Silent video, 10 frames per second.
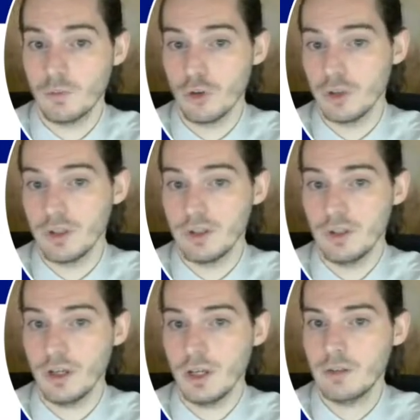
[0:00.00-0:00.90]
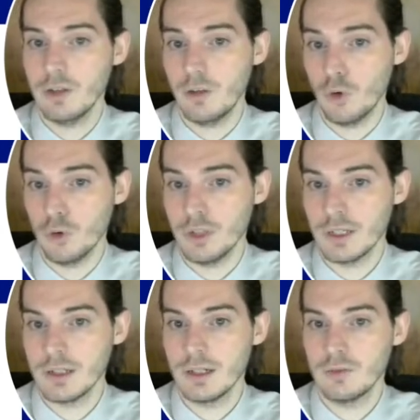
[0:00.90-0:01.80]
processing the raw
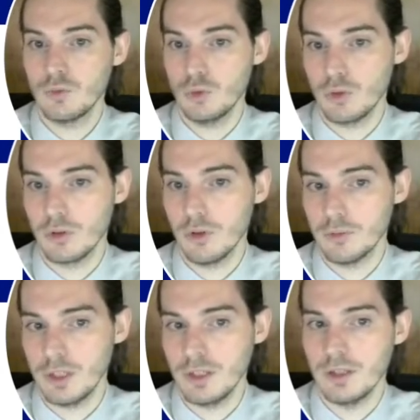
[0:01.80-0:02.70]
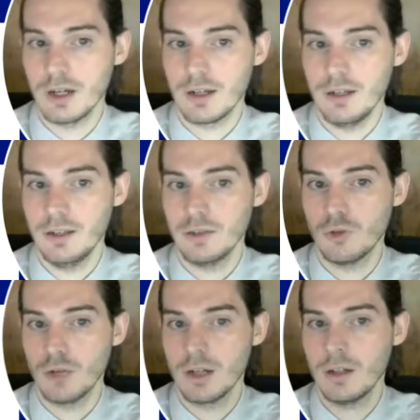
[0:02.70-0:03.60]
data to obtain a clean
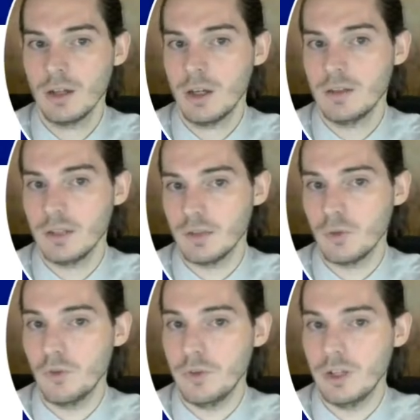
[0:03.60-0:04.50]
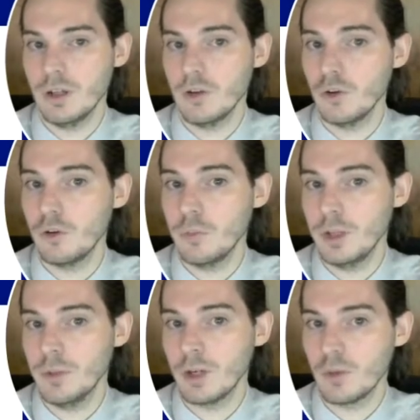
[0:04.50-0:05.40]
track that fulfill our
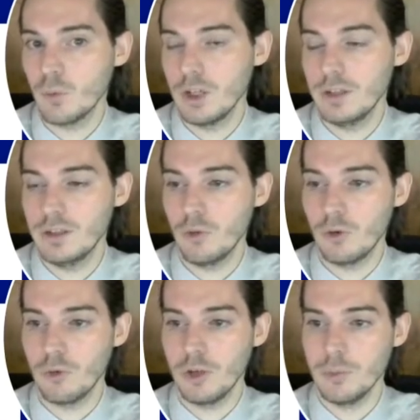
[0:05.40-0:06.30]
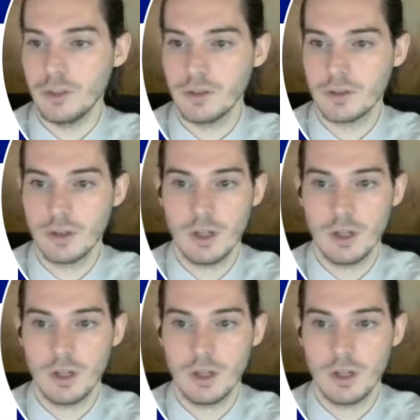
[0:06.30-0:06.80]
minimal quality requirements.